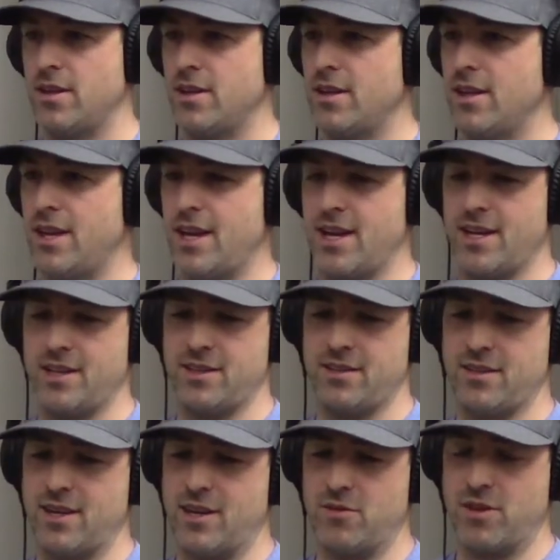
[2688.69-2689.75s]

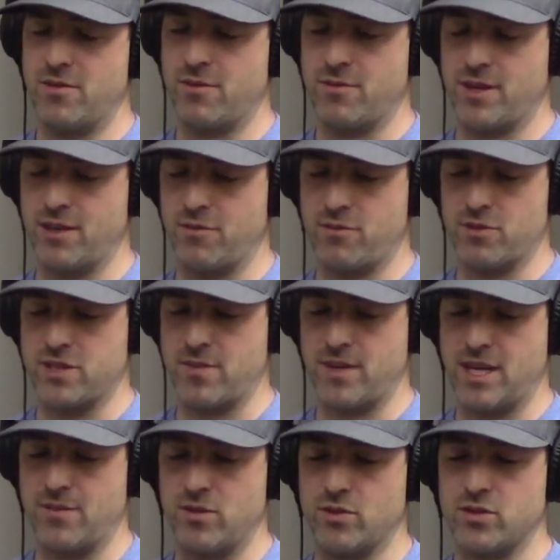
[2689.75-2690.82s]
And I'll never forget the first time I
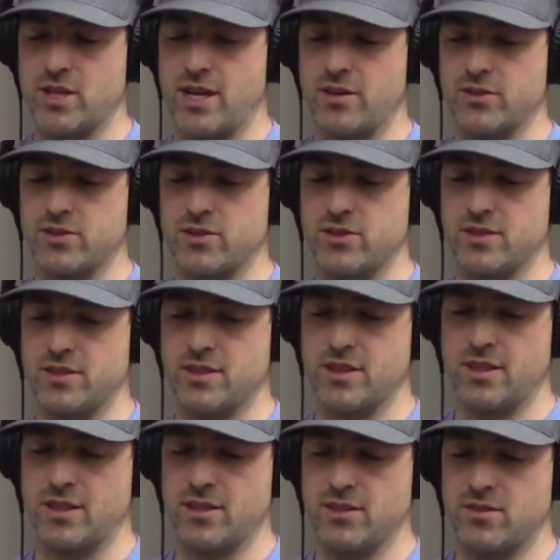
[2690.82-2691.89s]
came to his house.
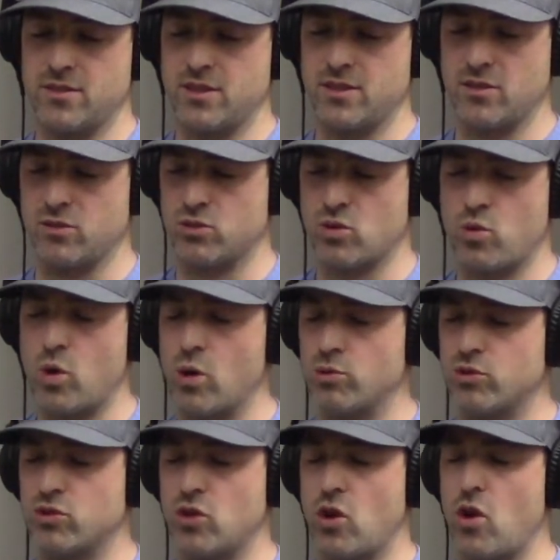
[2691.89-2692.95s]
There's
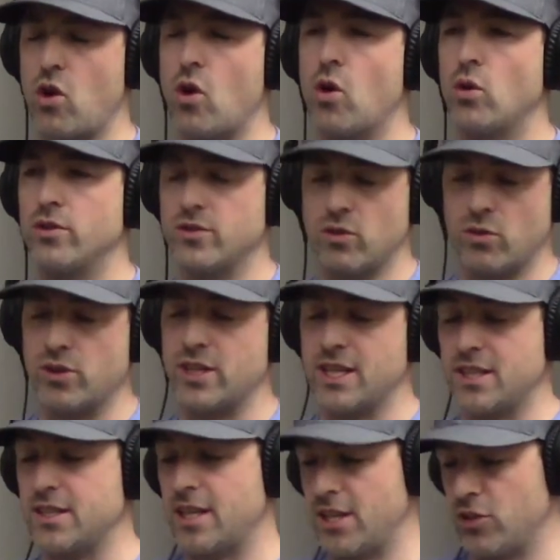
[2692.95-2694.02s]
quotes all. In order to
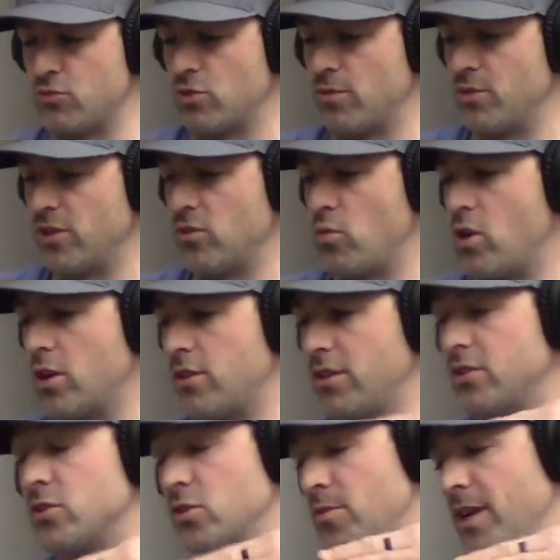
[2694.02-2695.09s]
get to his room, you had to walk. He
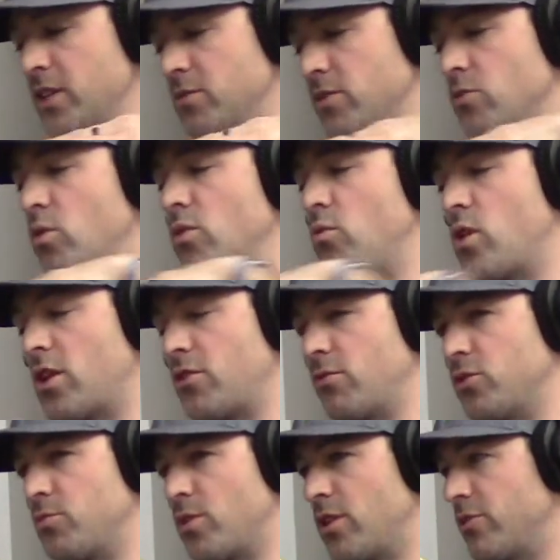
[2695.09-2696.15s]
was in the basement. You had to walk through
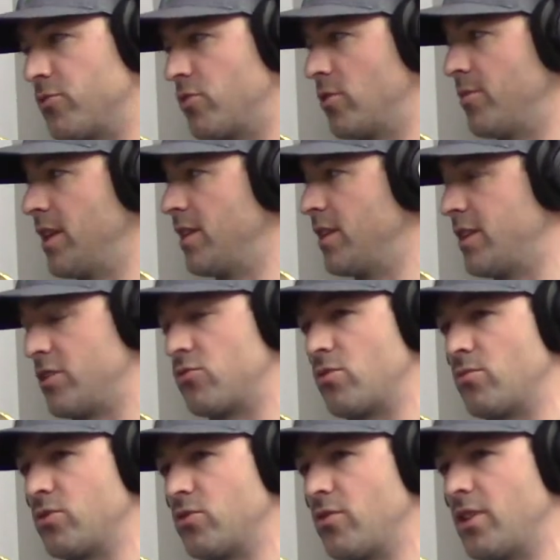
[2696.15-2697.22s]
his brother's room, and then his
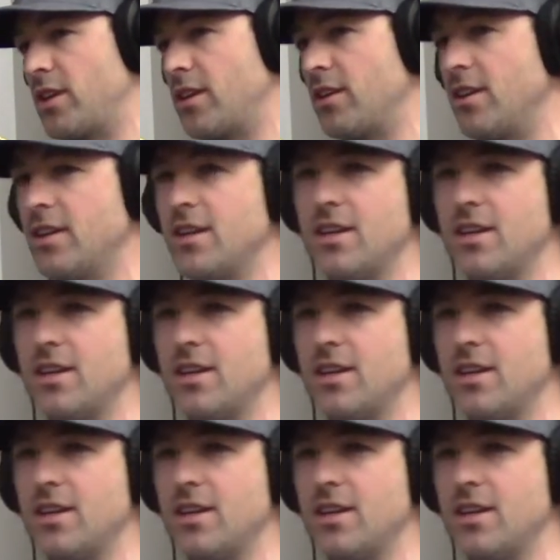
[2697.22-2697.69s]
room was over here.